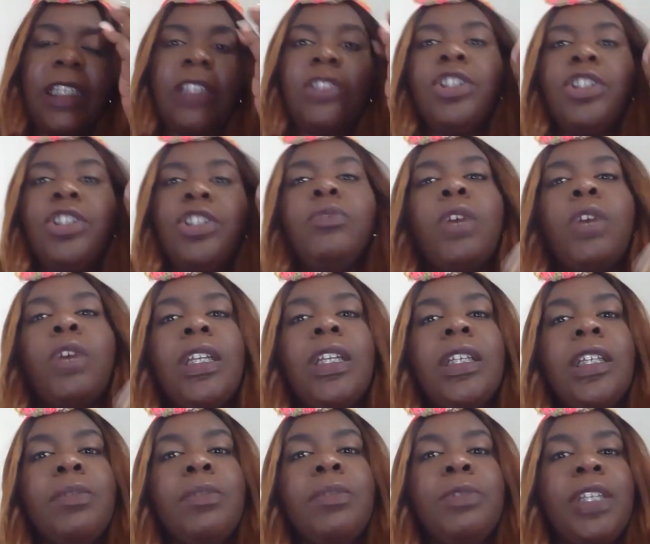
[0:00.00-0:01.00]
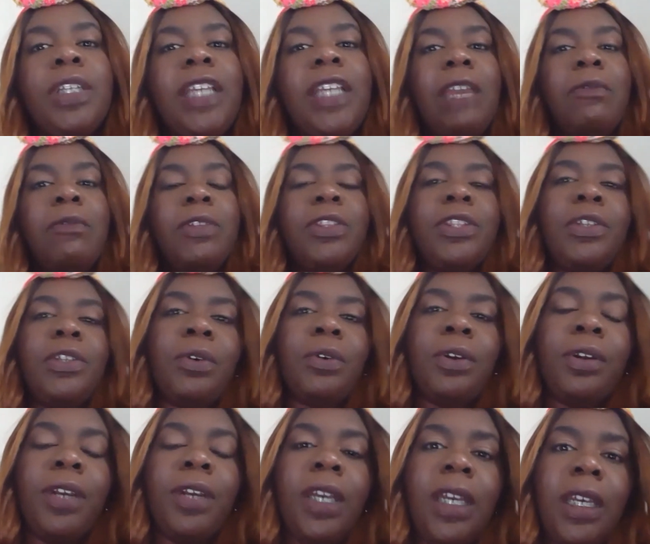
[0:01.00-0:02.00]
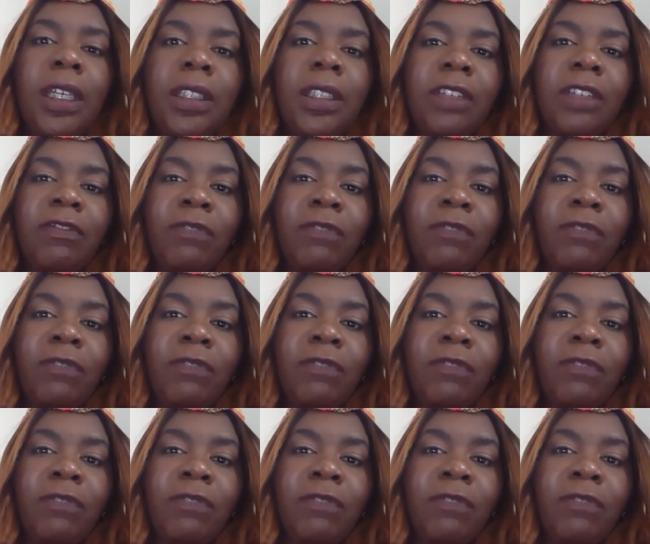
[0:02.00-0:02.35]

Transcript: Do you want to communicate with the